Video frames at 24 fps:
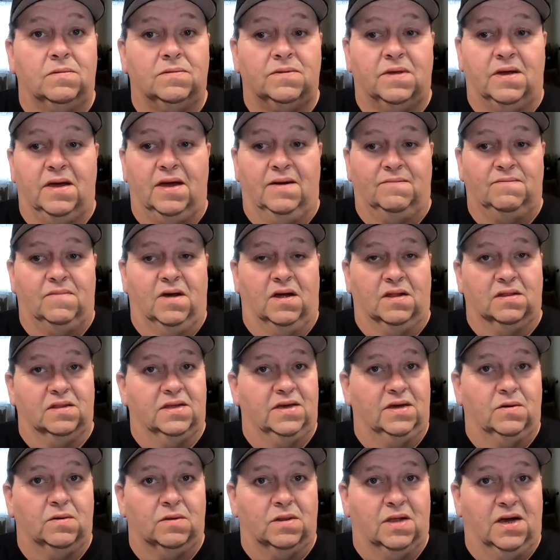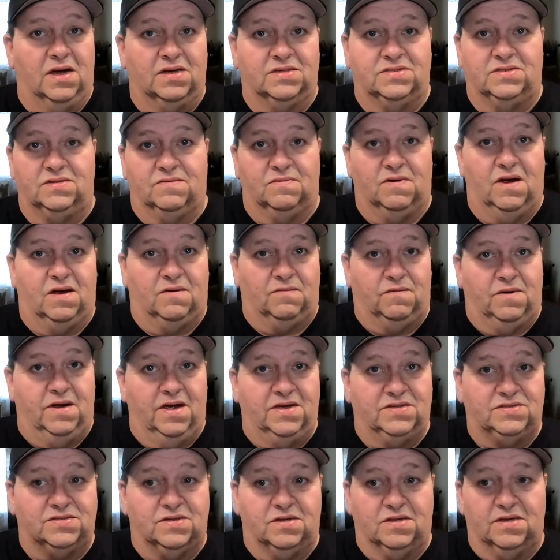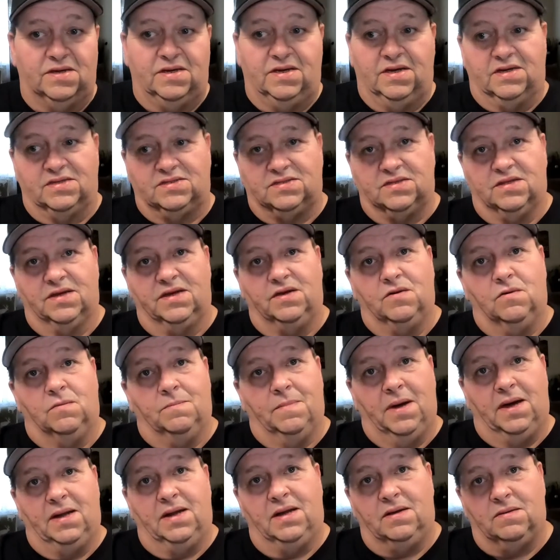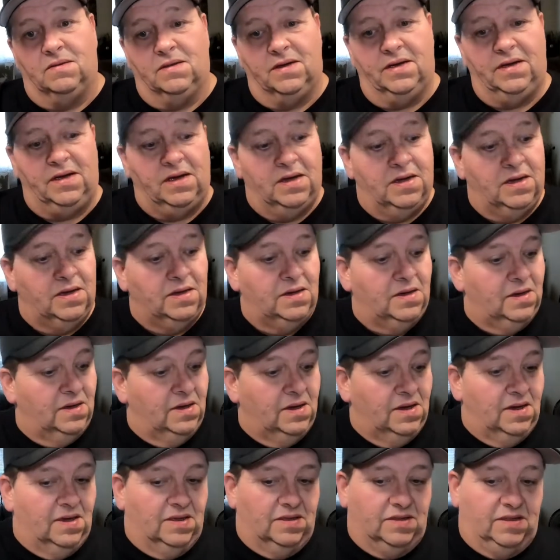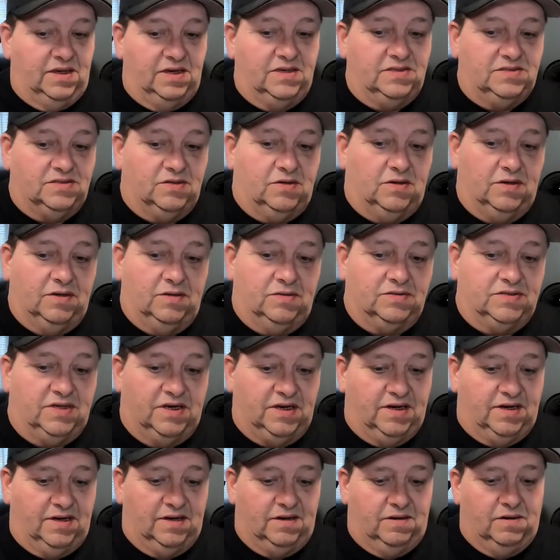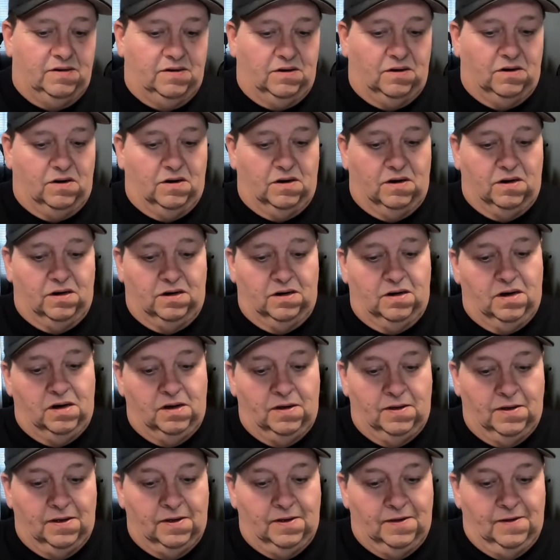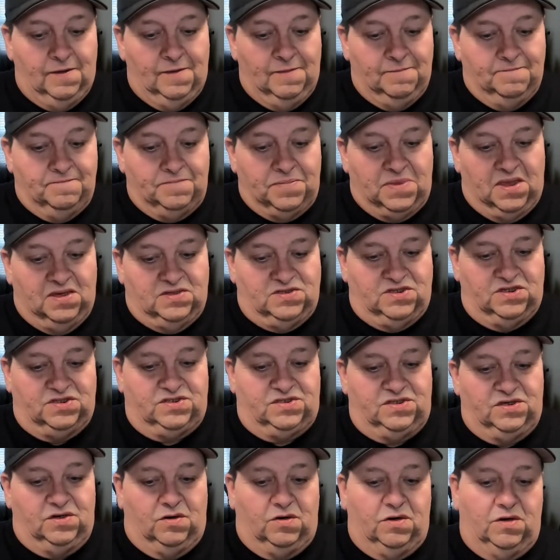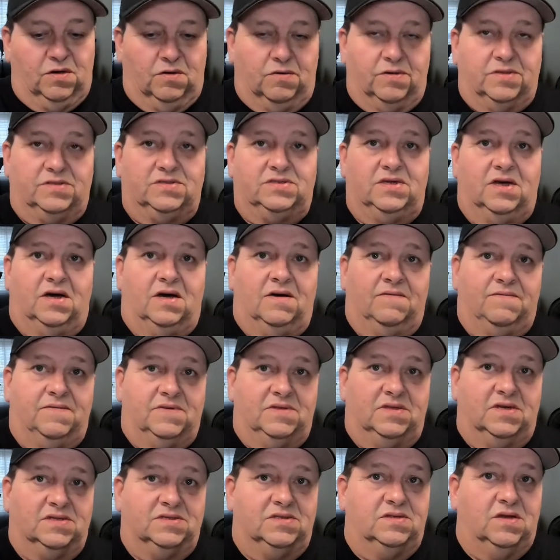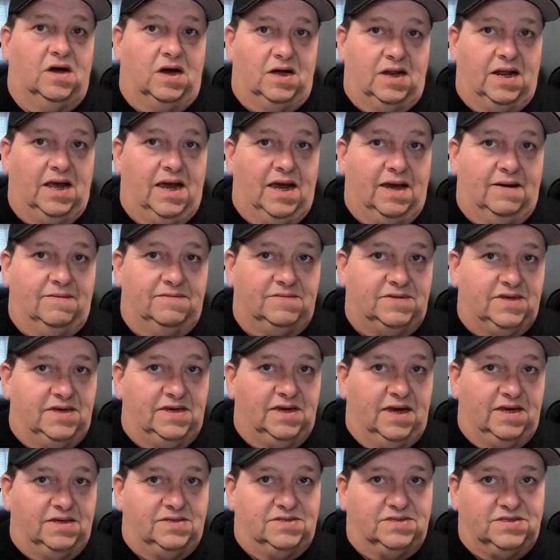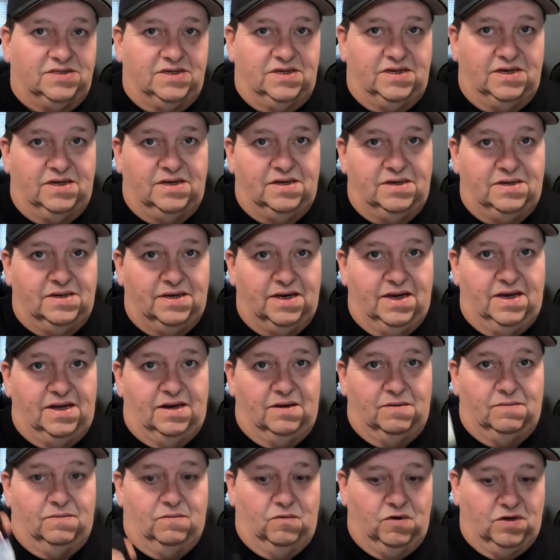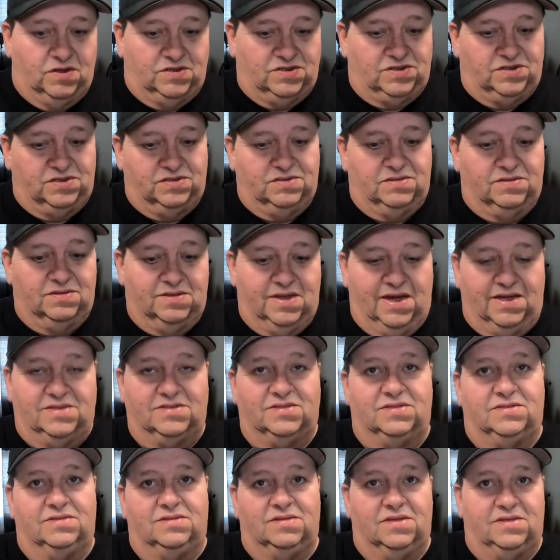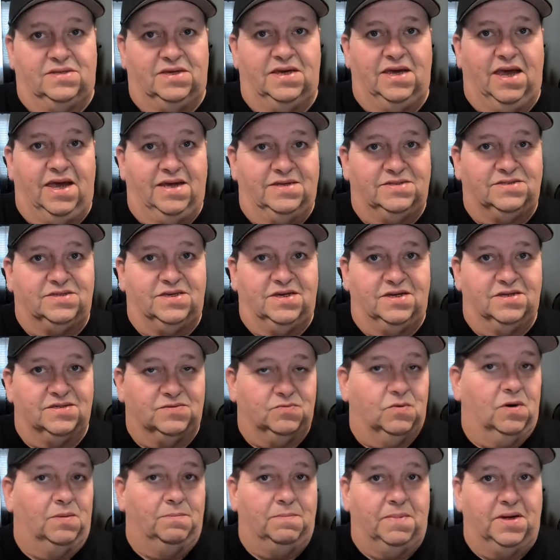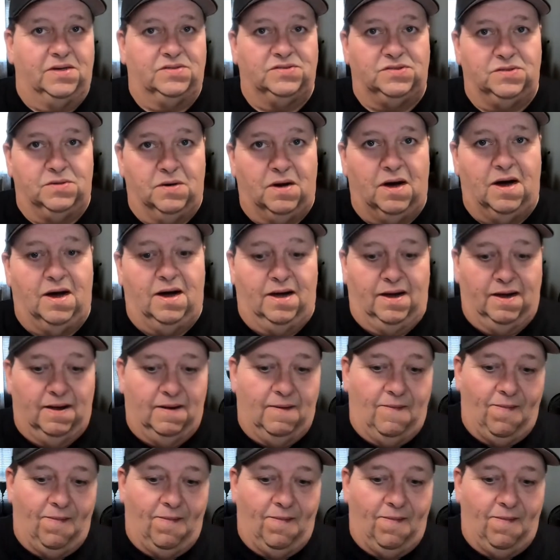They have not legalized it recreationally. It's legal medically. These oils here are just the oil itself. It does not have THC in it, which that's the THC is what makes you high.